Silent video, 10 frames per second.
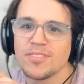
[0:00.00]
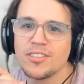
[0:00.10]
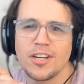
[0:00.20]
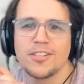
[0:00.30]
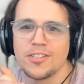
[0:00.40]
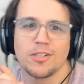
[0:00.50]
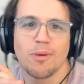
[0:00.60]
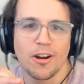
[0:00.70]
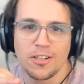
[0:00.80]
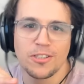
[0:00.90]
D does your
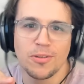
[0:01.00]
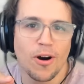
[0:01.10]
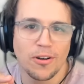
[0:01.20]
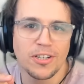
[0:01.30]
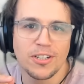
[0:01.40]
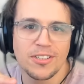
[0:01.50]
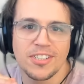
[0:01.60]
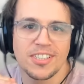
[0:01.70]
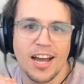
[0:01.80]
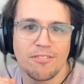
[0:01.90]
partner do all your
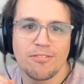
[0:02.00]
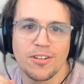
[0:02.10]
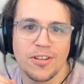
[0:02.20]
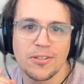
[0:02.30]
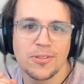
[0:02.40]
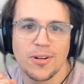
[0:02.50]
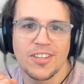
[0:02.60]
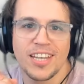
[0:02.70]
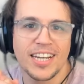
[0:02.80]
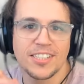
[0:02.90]
design for those sort of
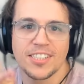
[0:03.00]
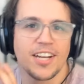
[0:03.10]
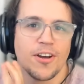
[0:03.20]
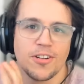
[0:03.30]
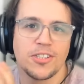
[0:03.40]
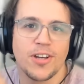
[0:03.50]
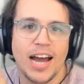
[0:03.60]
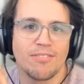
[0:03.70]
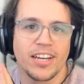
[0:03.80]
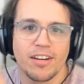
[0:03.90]
things? Because I notice you
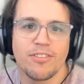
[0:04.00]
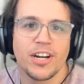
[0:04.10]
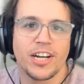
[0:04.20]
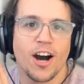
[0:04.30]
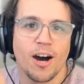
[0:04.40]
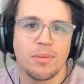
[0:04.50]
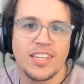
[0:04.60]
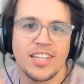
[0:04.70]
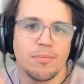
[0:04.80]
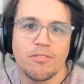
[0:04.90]
have like a very common
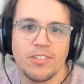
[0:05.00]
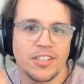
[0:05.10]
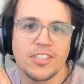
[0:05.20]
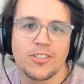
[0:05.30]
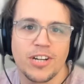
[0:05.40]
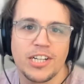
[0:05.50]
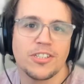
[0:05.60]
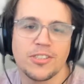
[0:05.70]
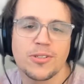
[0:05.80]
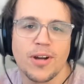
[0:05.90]
theme of
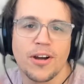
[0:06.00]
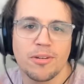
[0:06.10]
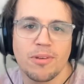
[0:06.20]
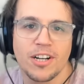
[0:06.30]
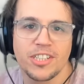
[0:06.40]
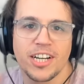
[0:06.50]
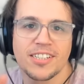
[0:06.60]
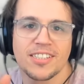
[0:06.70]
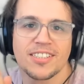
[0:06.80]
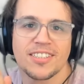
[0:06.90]
illustrations throughout your projects.